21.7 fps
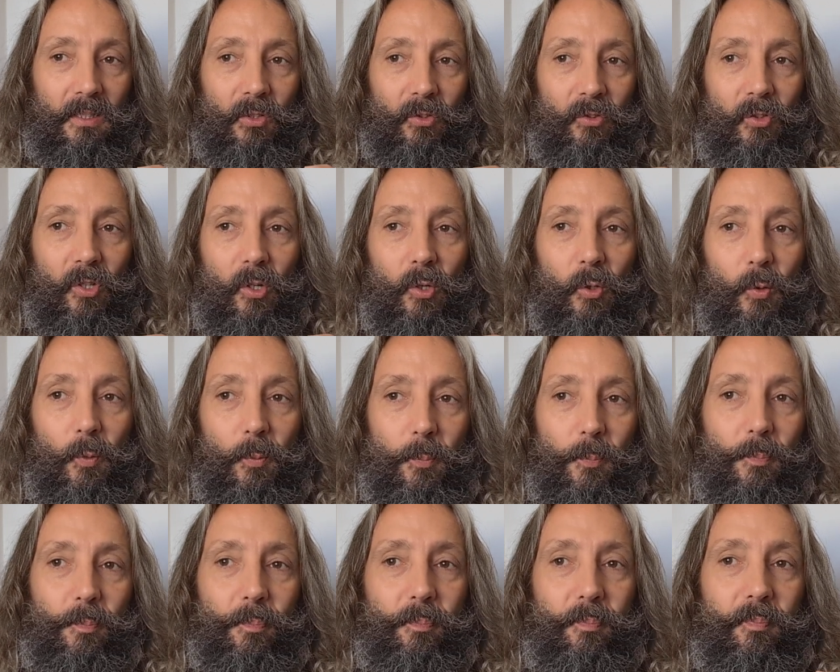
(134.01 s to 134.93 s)
So
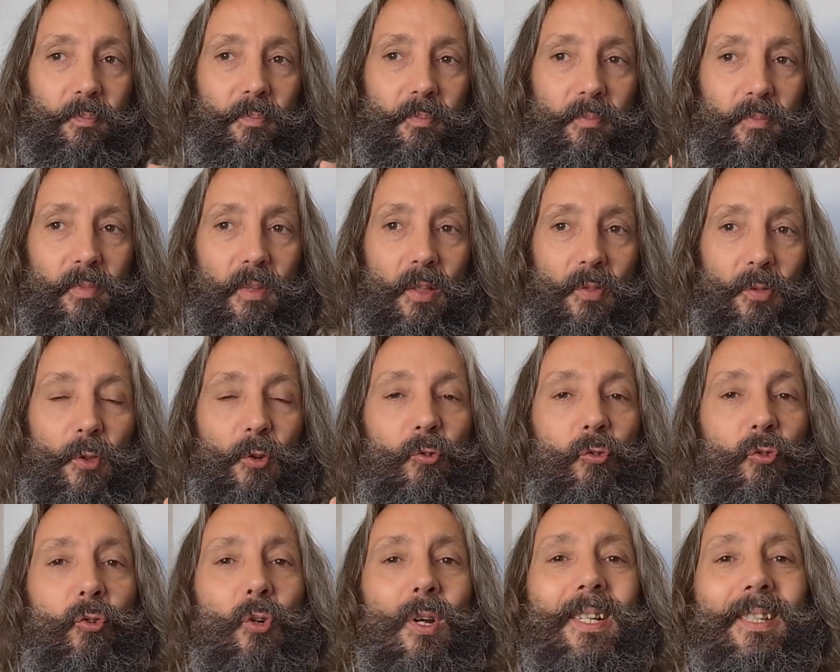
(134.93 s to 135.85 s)
the
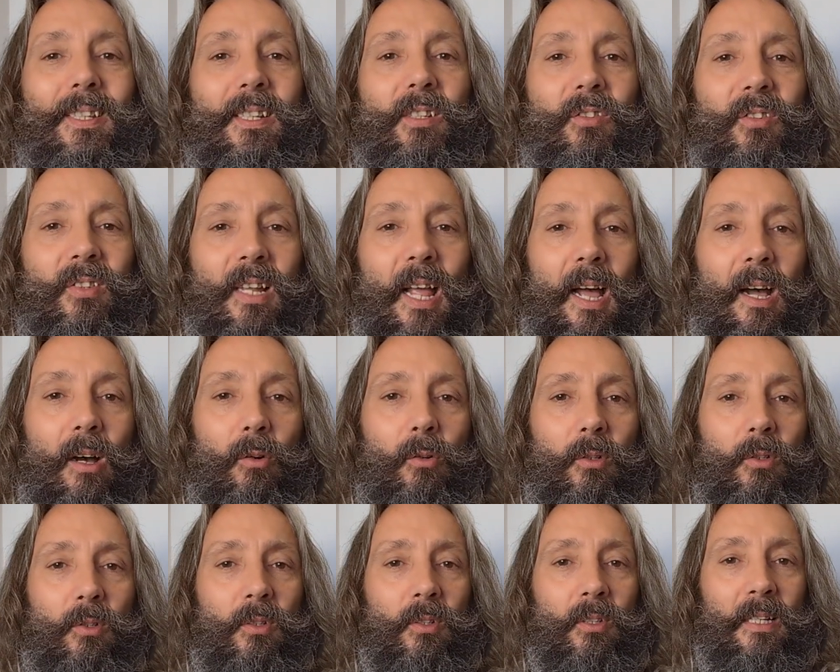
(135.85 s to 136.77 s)
trend is
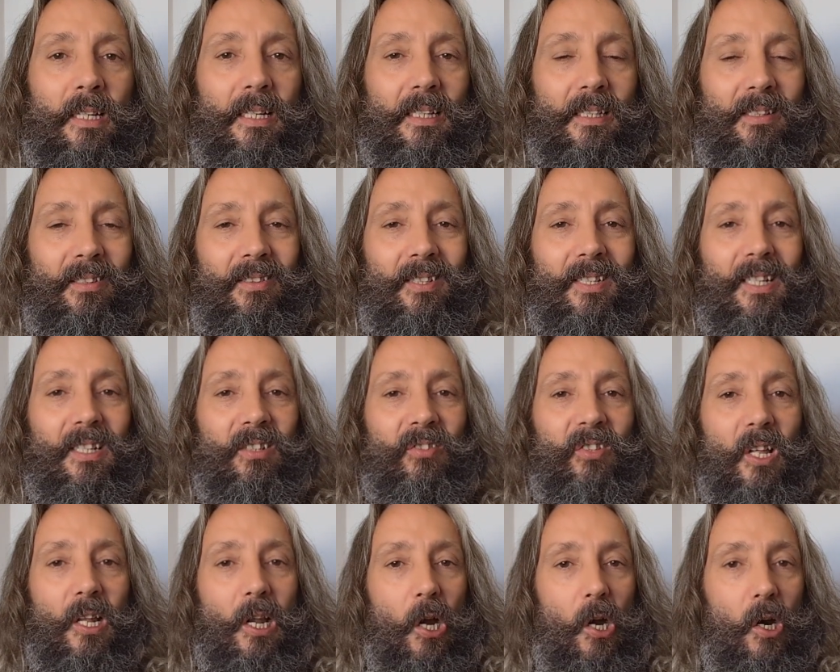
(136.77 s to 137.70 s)
now that
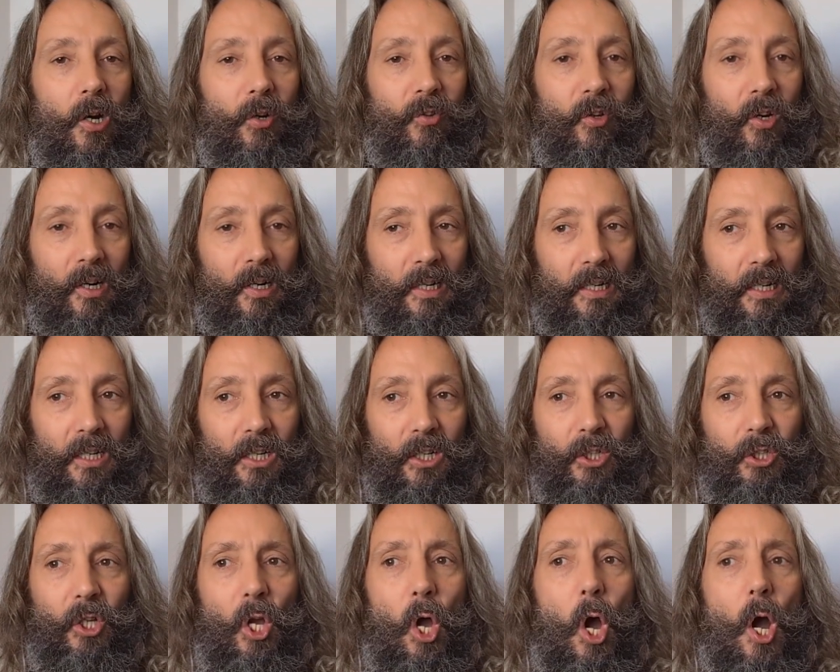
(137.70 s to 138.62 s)
DSLRs are
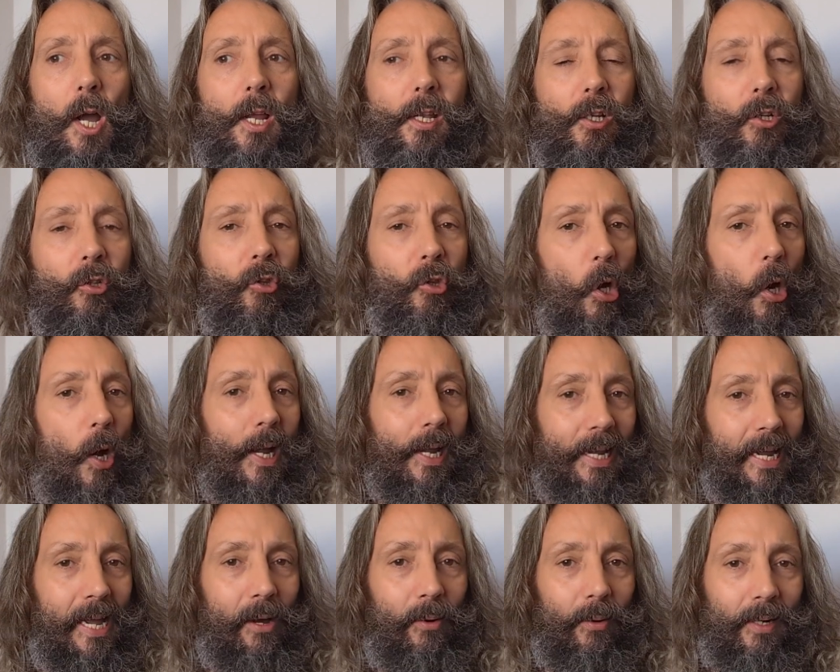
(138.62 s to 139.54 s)
kind of
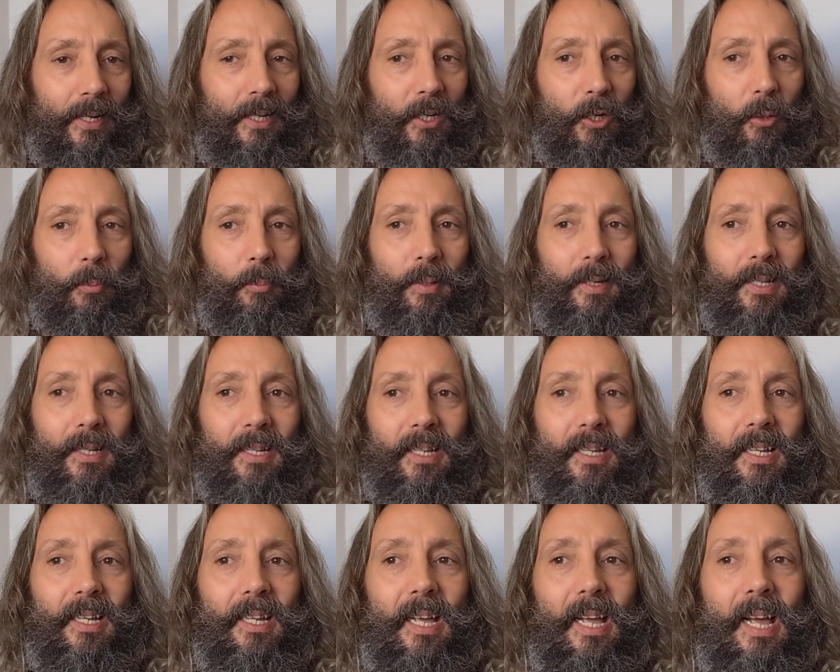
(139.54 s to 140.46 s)
dying out a little bit,
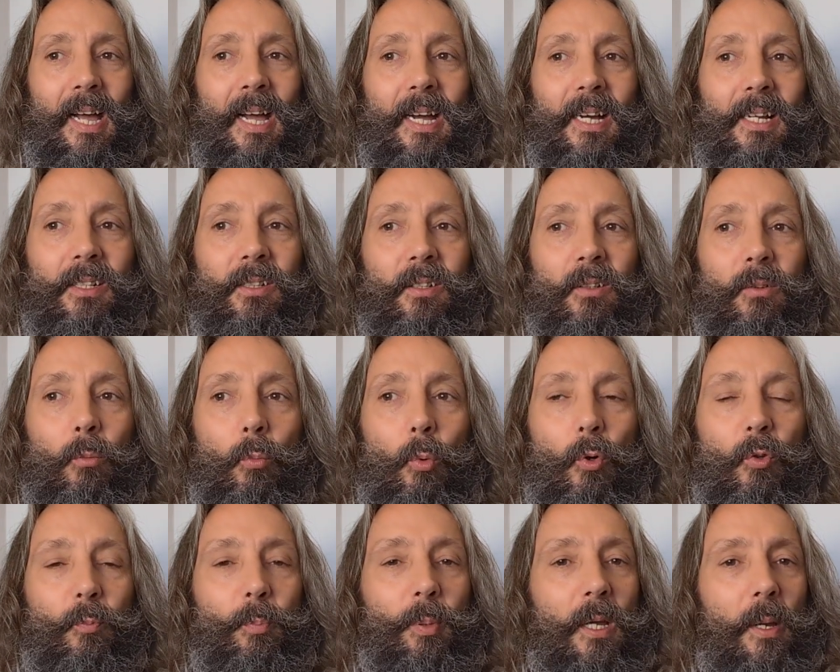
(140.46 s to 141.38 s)
and
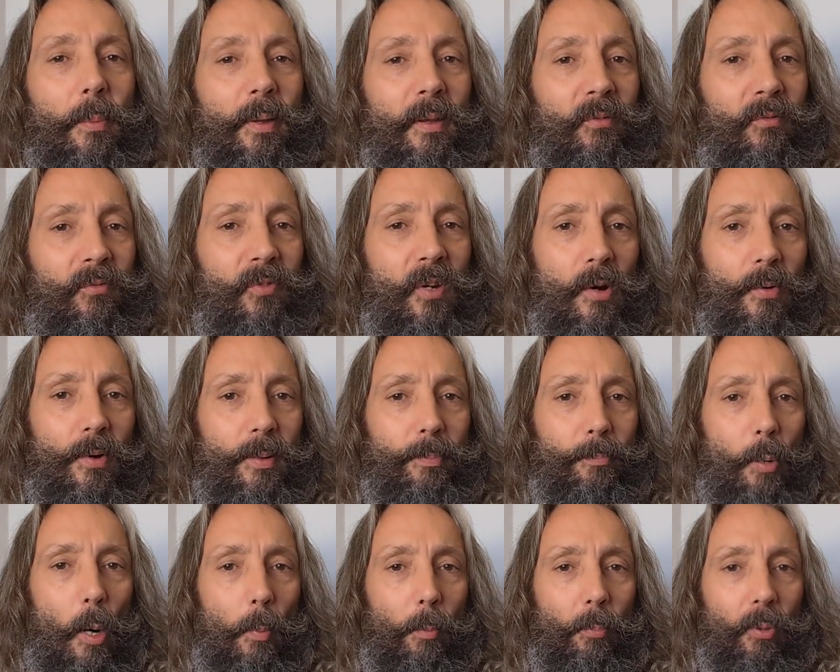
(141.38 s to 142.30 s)
what's becoming very
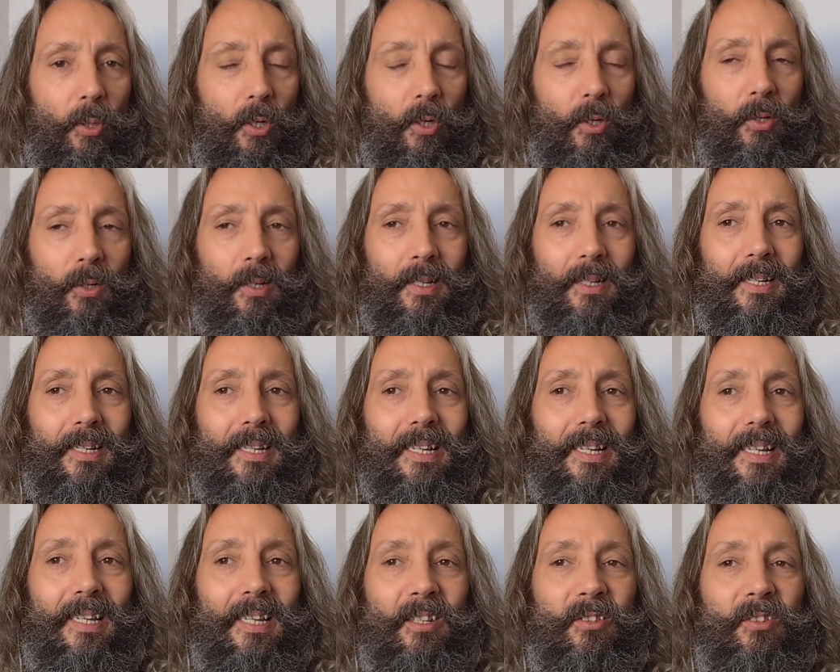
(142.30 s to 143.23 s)
popular
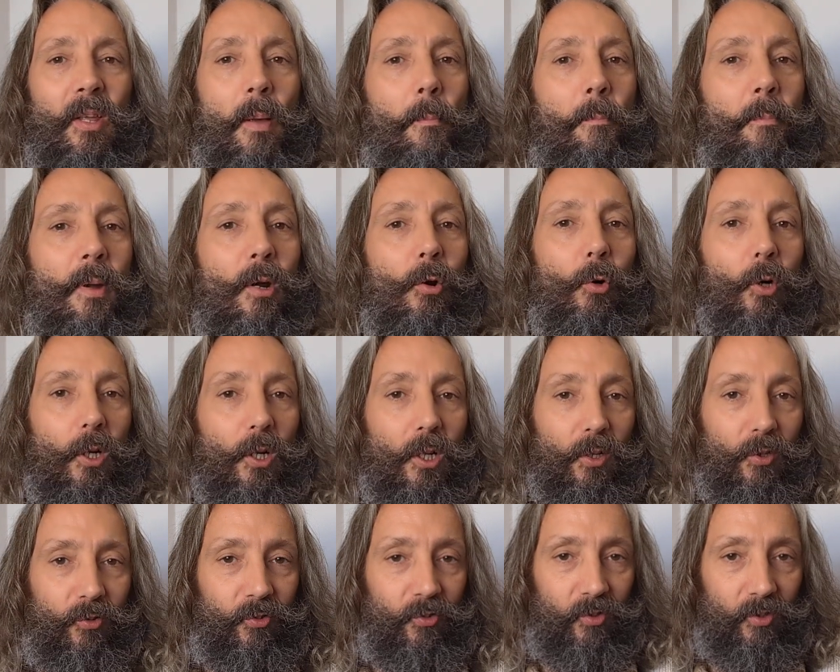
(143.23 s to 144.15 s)
is
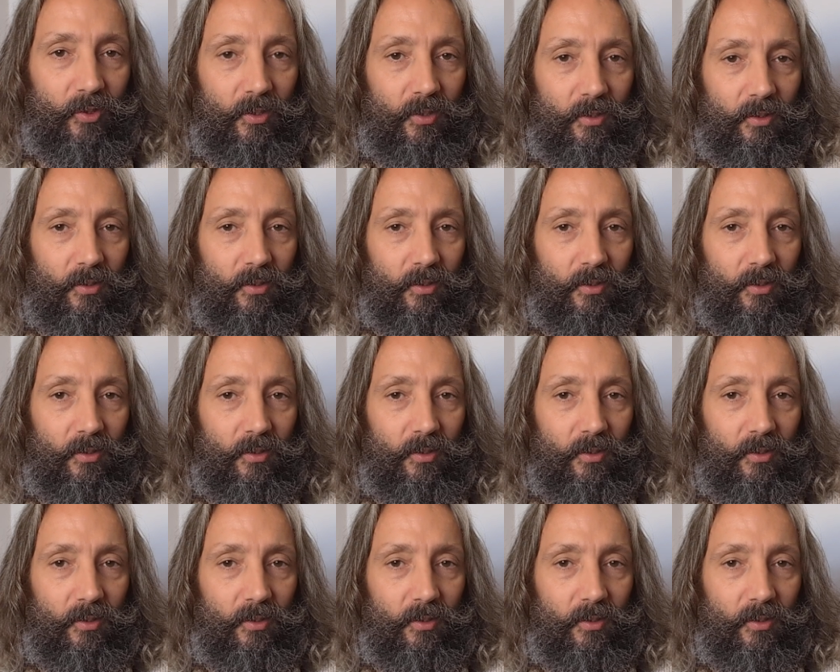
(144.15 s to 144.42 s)
mirrorless.